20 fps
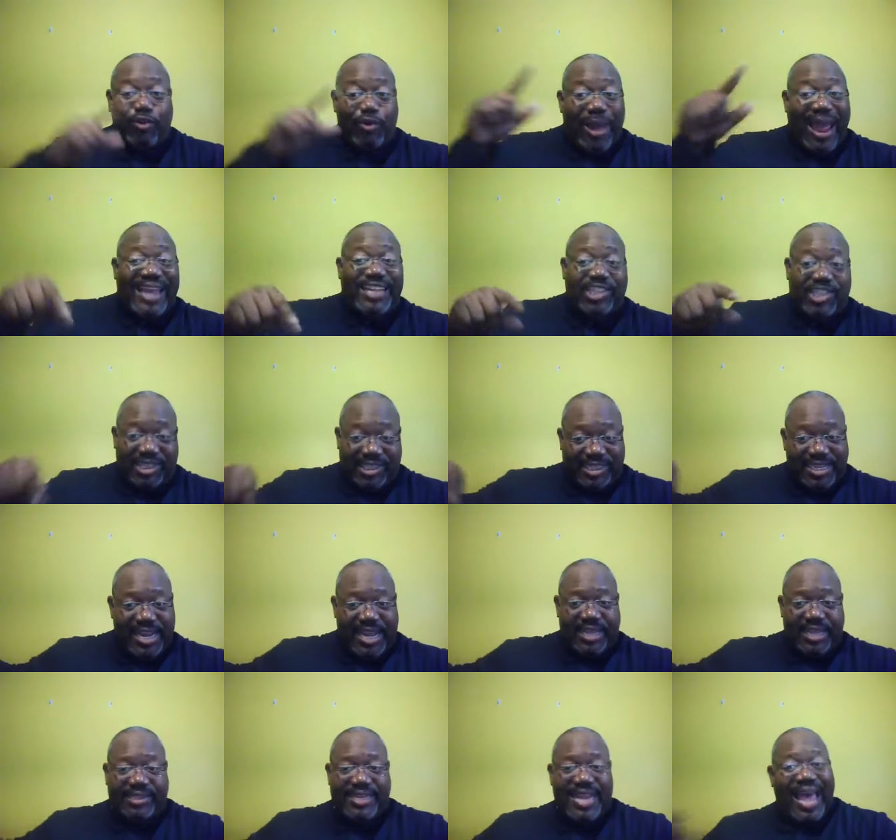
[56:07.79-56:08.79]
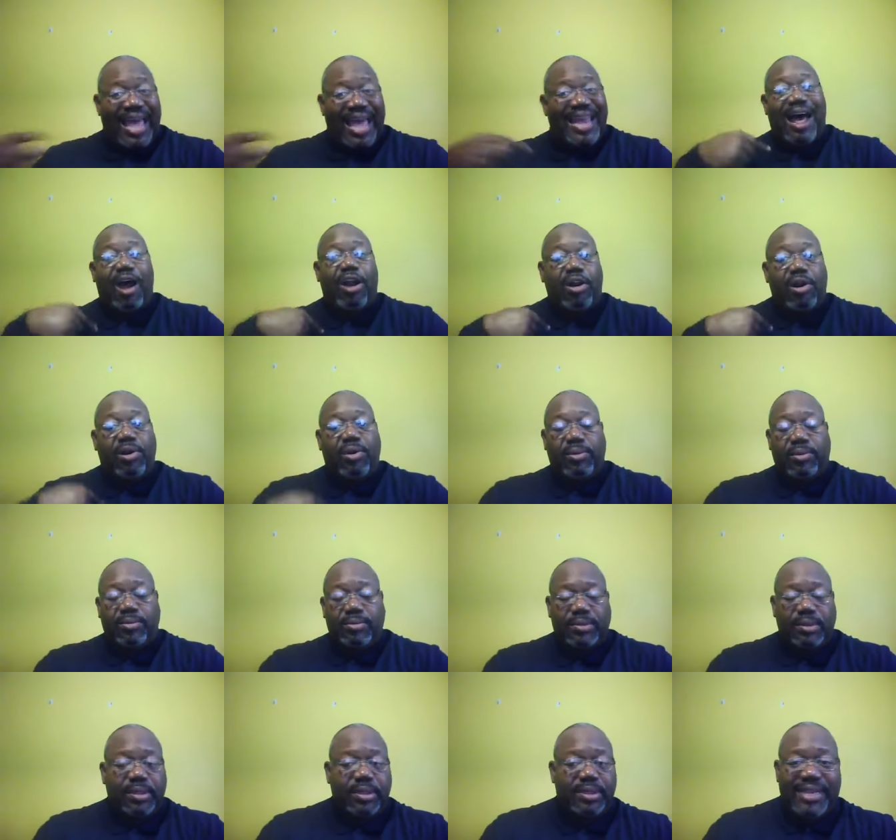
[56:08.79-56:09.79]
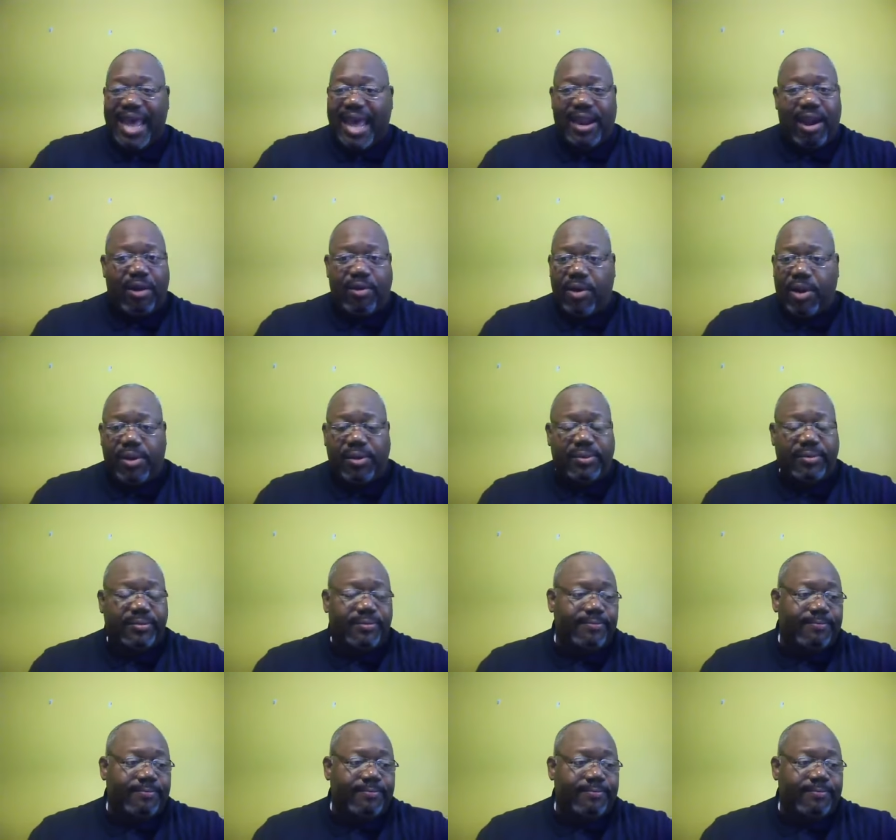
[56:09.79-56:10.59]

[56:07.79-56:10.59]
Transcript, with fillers: righteousness, not our own. Not our own.